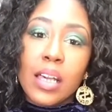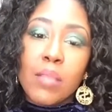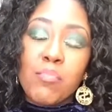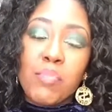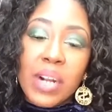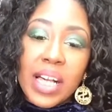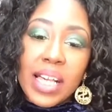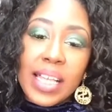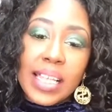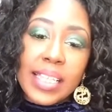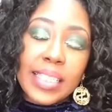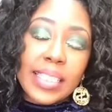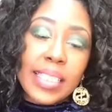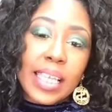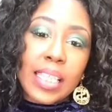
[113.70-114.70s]

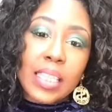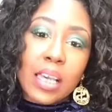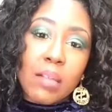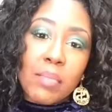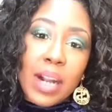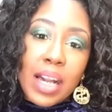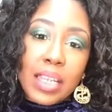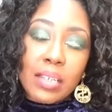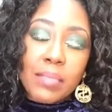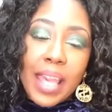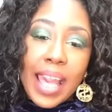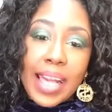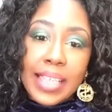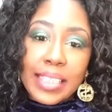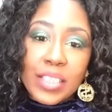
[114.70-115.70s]
But the bottom
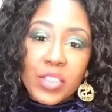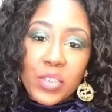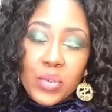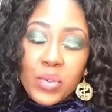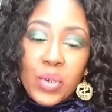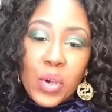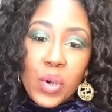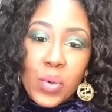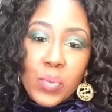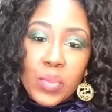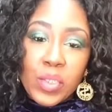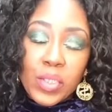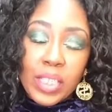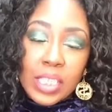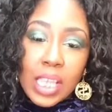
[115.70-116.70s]
has two
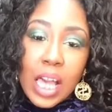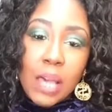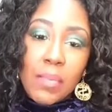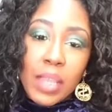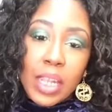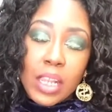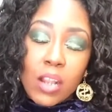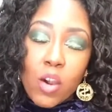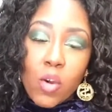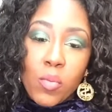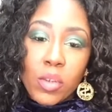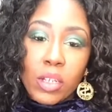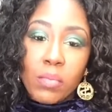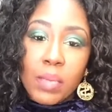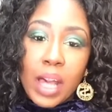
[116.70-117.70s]
combs on the top and a comb
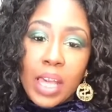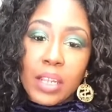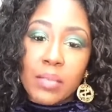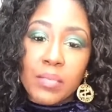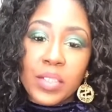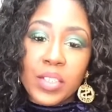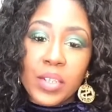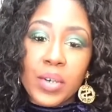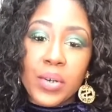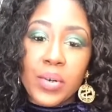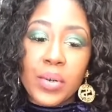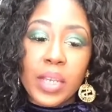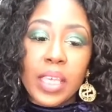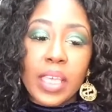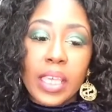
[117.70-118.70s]
on the bottom,
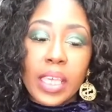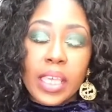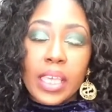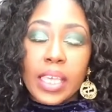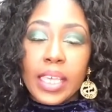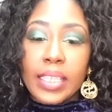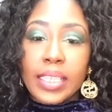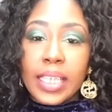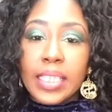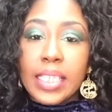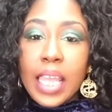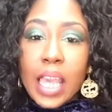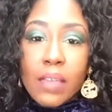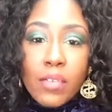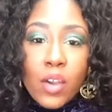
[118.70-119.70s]
so it doesn't
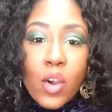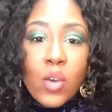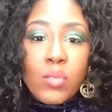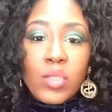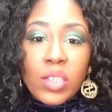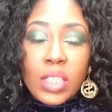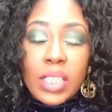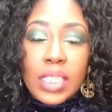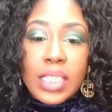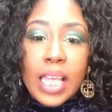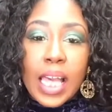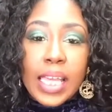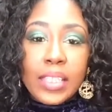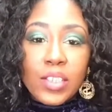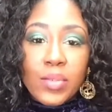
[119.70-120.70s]
have combs on the
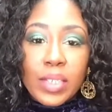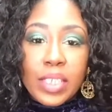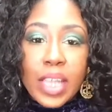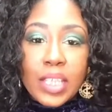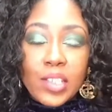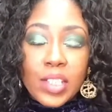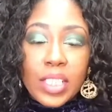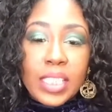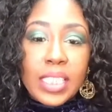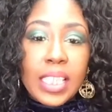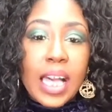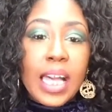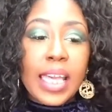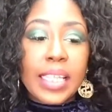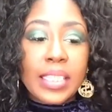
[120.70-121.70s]
side to attach to the
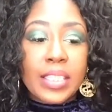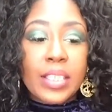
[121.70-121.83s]
side.